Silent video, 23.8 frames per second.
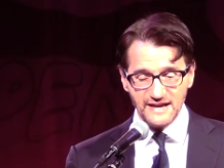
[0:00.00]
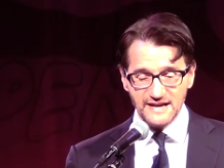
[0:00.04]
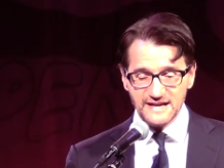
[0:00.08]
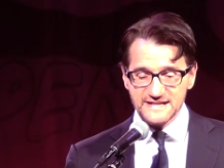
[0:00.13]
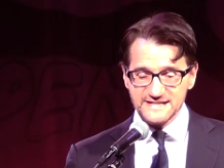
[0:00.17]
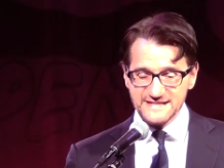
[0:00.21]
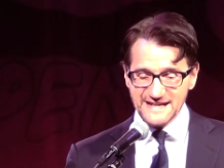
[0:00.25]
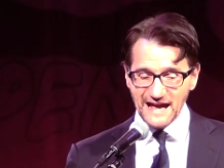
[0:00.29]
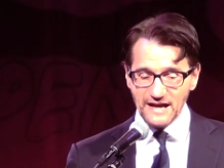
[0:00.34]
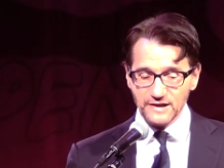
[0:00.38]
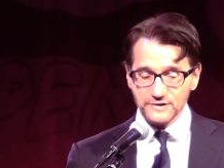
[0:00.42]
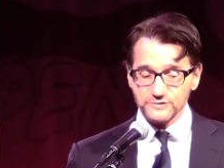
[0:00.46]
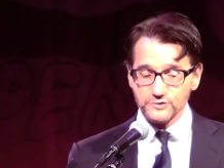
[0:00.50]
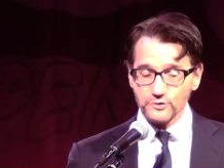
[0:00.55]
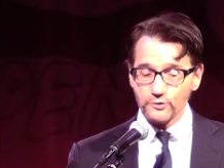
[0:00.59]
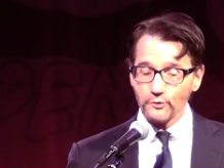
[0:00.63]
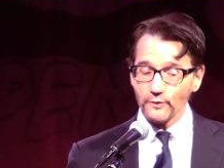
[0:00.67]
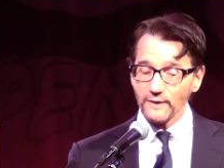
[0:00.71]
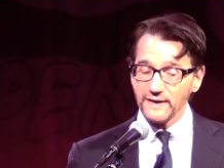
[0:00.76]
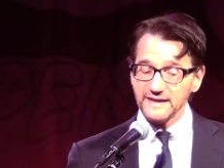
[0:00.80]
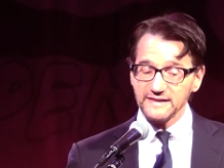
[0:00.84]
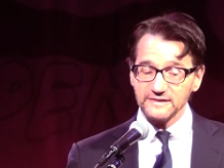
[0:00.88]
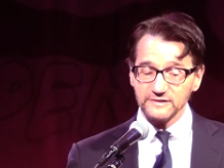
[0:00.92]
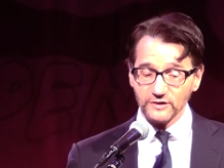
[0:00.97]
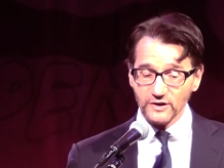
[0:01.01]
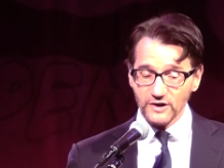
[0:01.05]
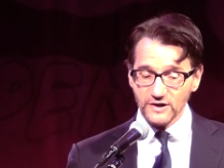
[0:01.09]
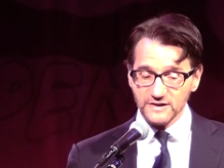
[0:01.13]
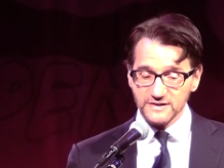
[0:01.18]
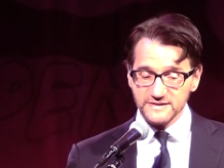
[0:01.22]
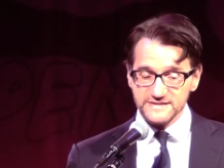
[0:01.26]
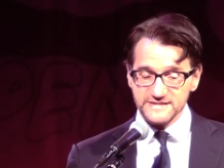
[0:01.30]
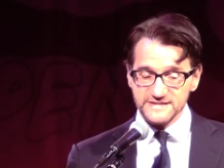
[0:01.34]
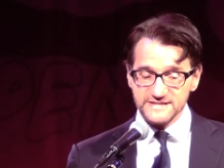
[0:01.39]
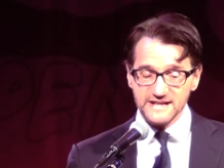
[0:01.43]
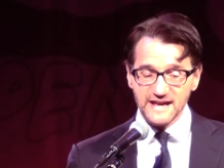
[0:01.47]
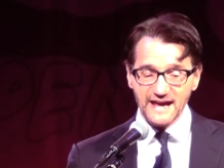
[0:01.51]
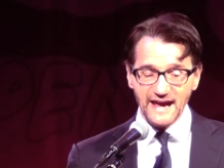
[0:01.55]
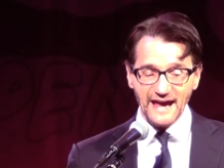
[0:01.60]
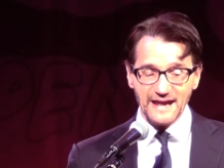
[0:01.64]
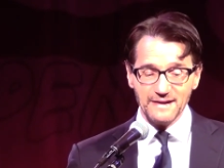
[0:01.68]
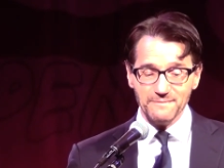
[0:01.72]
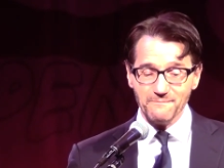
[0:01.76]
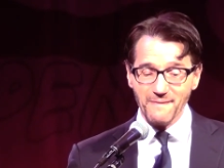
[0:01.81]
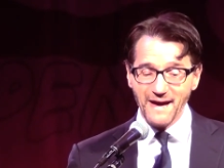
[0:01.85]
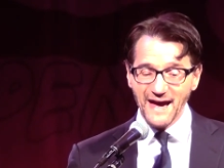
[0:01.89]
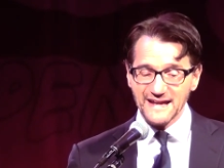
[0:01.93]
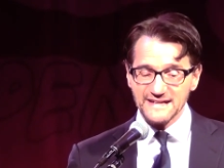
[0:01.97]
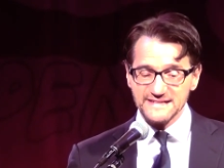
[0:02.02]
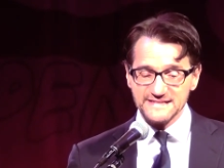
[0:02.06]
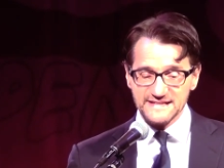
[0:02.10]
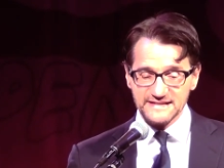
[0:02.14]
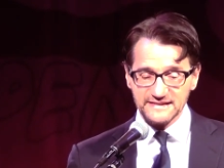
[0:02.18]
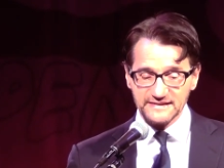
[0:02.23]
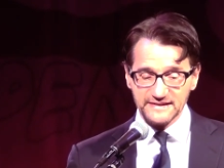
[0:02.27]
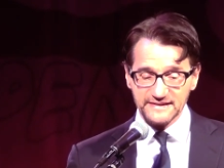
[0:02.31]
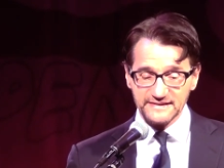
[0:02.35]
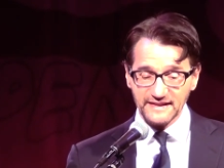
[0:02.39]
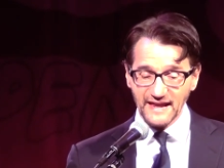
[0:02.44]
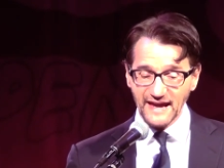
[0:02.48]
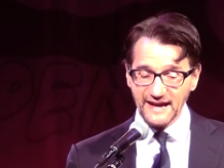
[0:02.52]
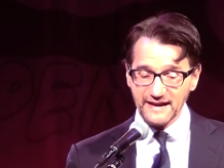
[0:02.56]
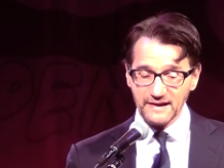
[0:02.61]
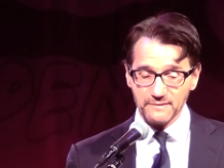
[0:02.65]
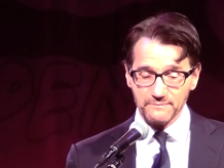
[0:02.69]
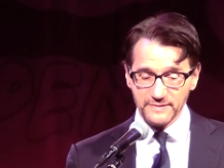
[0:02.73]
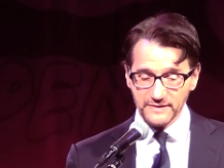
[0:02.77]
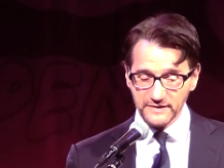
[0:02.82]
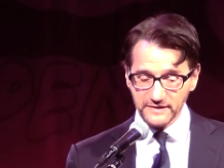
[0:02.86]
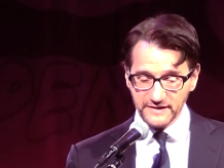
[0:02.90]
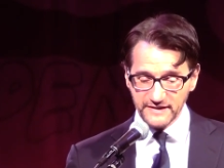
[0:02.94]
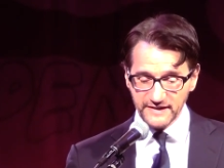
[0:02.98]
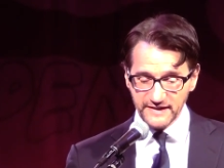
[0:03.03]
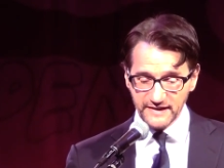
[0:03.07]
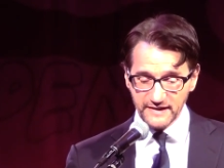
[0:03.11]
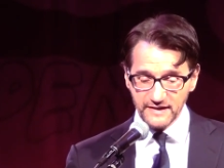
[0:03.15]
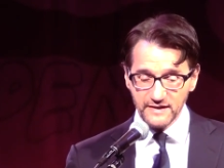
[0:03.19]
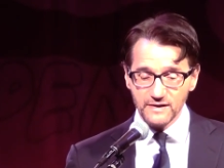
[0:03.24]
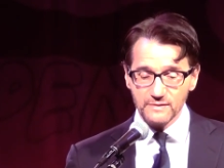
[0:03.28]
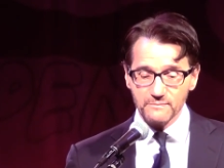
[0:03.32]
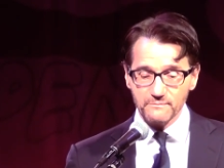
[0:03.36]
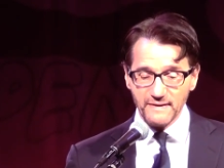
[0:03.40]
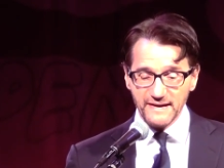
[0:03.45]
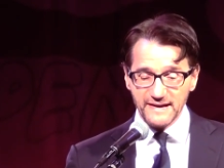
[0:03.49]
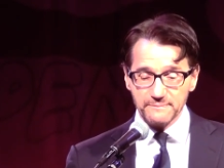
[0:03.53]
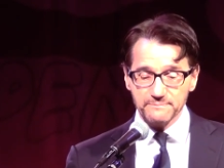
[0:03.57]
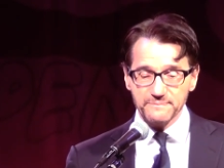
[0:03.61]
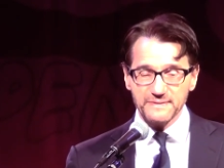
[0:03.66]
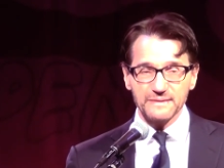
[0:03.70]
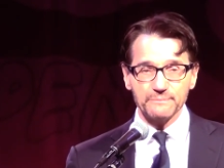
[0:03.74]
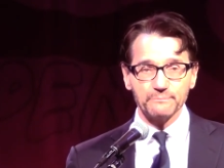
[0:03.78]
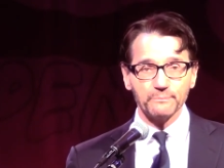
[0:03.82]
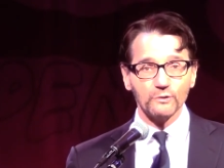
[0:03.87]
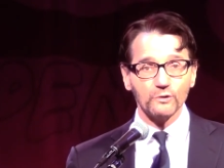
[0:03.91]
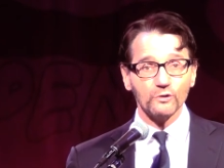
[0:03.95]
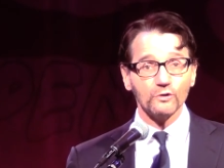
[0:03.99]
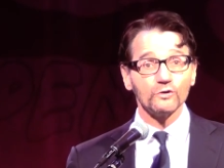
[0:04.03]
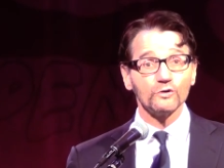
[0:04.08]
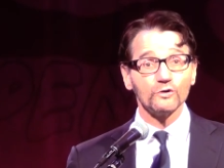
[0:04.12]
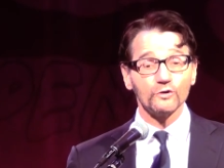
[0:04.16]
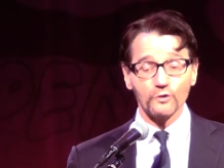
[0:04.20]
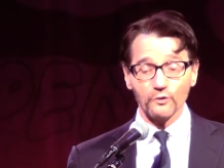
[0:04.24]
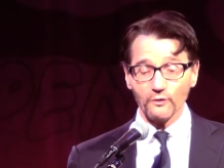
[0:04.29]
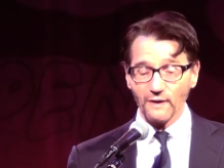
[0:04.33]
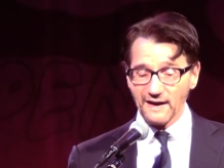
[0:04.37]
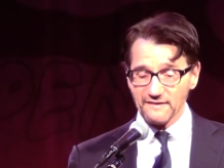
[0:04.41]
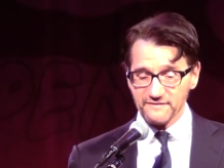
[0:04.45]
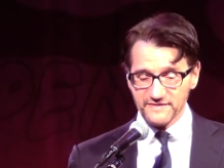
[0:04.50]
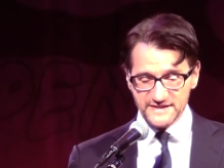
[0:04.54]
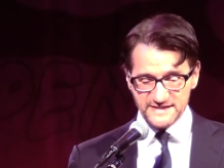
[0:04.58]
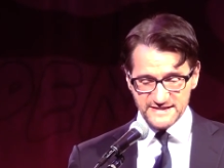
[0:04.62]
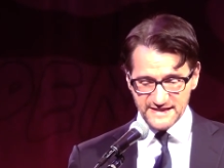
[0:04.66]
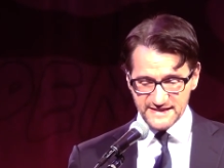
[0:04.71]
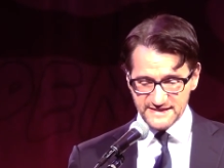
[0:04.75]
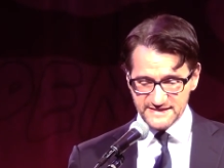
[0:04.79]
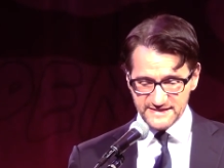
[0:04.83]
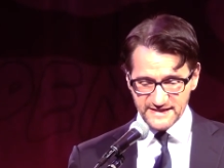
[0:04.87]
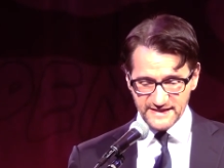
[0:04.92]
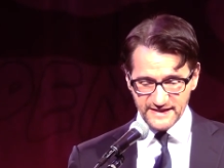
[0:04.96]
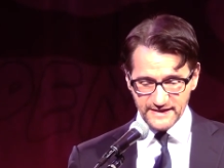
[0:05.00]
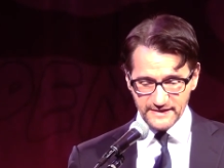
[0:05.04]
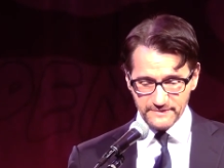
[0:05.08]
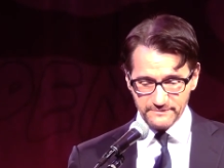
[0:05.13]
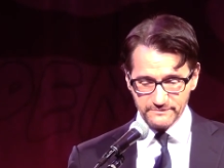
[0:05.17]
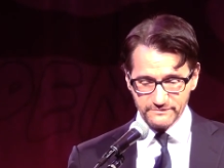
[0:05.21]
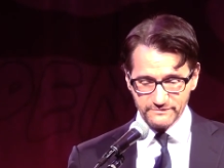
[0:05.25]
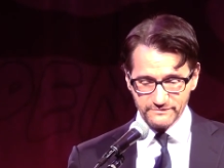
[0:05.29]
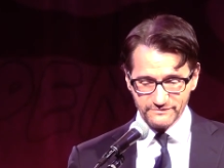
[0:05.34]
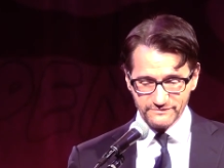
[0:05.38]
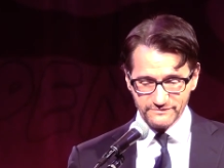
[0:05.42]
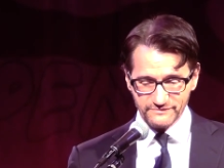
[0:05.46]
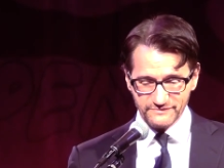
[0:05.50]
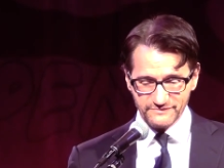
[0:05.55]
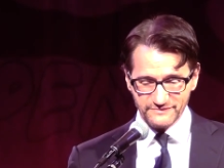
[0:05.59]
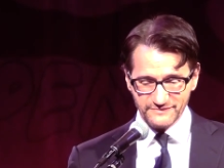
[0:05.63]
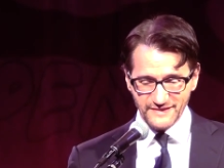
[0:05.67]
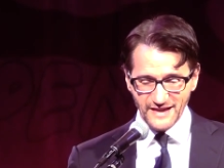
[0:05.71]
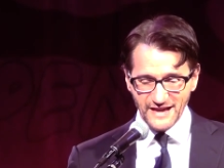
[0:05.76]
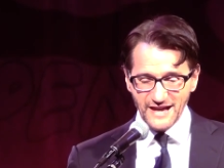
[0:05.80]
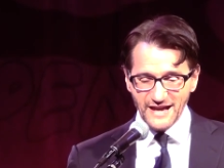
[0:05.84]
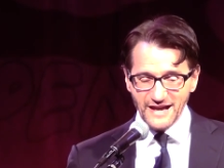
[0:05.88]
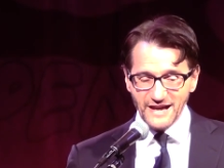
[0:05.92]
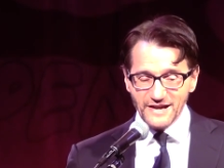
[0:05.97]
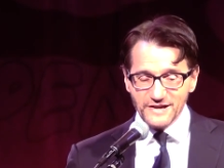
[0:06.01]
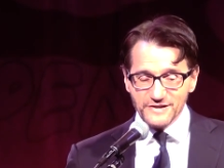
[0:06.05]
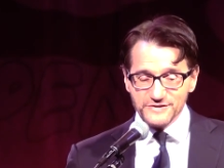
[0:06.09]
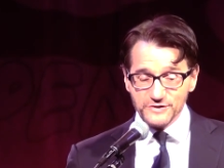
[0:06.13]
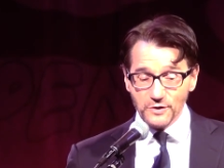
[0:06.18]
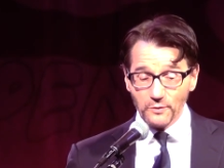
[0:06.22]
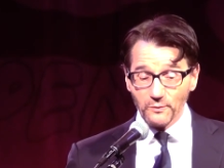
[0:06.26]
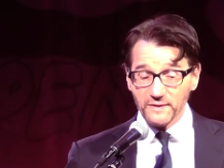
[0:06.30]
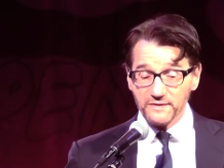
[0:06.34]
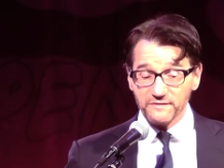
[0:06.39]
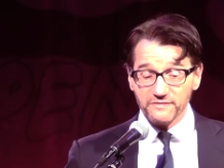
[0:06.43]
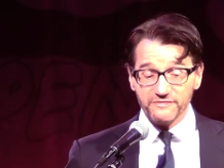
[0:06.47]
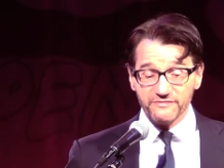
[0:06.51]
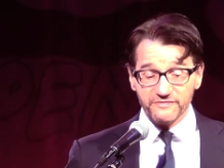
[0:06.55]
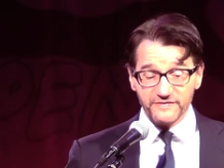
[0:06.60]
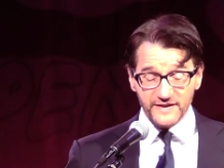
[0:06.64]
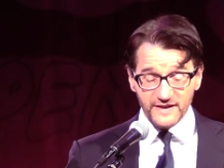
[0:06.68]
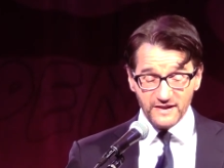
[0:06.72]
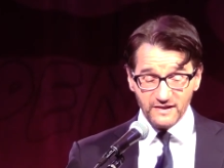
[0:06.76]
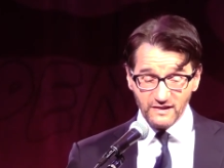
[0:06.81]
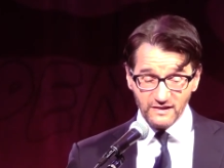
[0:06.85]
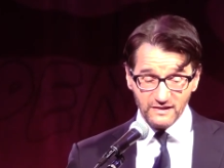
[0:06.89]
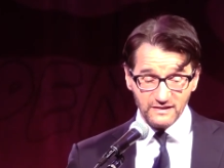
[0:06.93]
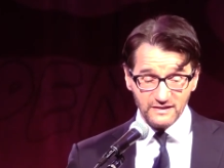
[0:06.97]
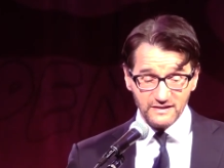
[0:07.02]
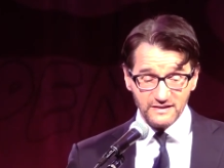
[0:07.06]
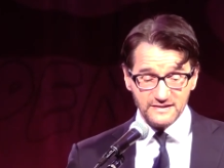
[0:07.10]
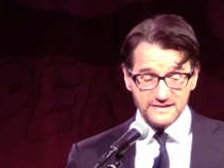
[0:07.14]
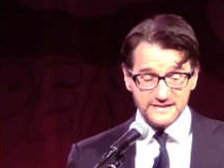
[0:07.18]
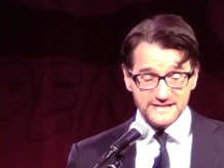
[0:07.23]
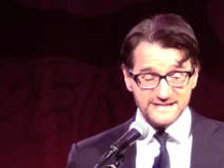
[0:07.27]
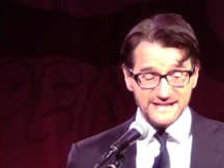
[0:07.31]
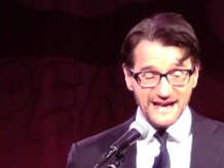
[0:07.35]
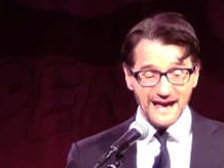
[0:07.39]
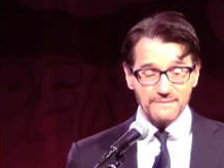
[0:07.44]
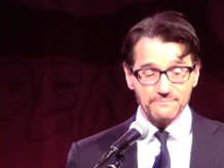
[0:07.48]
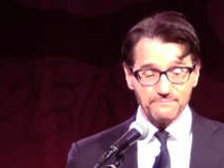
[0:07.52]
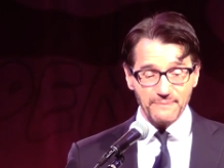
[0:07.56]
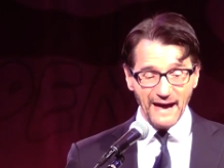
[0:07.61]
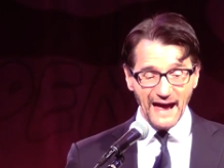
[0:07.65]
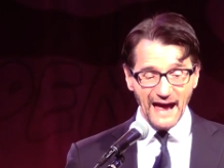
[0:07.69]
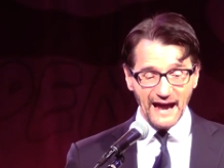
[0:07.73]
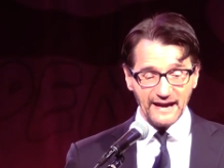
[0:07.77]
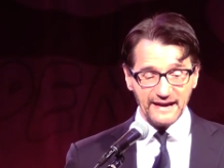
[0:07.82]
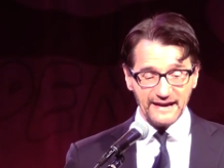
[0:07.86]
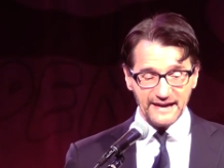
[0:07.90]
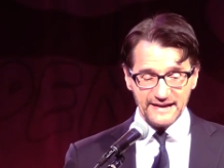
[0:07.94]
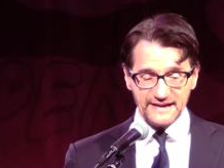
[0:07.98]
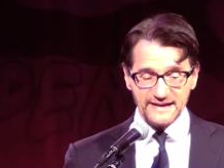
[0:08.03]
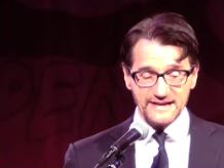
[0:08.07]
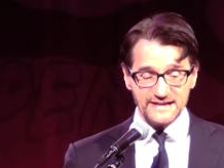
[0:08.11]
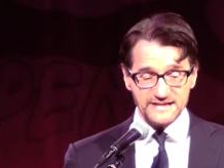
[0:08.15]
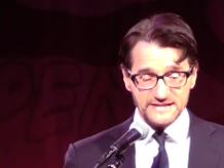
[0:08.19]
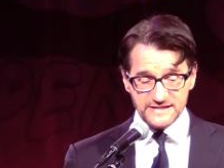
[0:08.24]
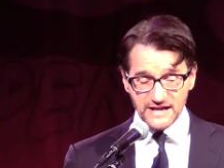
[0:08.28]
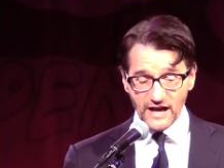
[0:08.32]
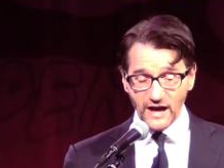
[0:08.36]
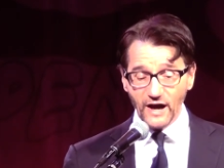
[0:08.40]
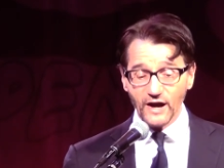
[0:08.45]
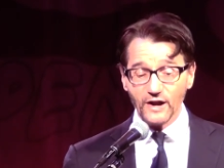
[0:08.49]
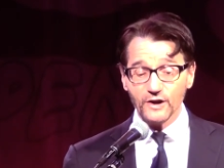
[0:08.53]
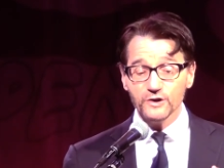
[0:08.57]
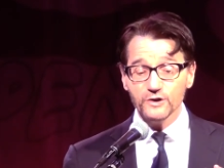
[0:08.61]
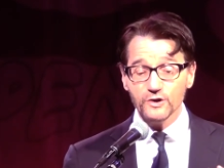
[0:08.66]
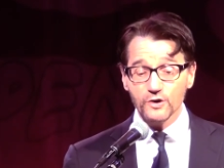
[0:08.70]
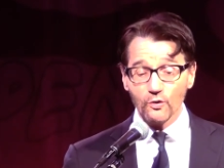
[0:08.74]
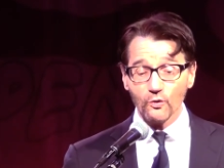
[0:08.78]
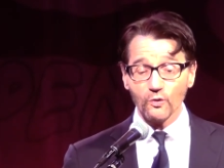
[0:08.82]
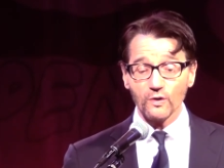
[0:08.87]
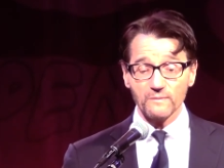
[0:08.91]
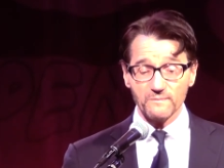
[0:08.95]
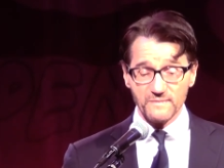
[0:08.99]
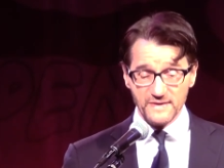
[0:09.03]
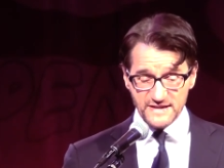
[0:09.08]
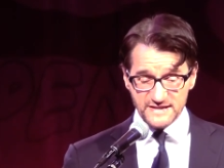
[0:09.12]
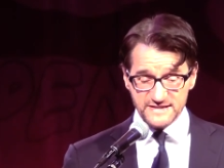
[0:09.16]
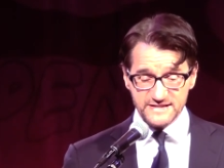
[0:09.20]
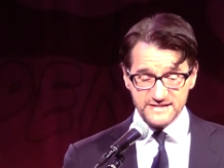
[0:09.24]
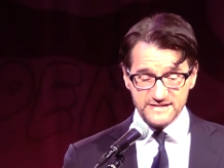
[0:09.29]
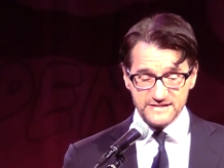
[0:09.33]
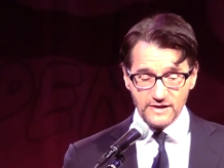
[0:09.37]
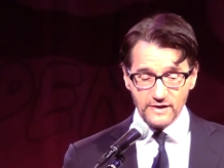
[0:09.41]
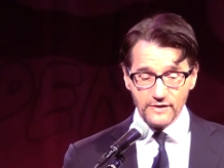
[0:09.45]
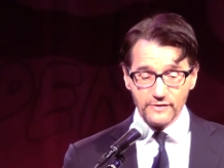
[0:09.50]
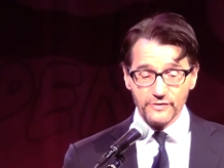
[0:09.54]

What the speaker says: Sal's great looks and Matt Dillon likability made people gravitate to him. So when Phil sat back in his enormous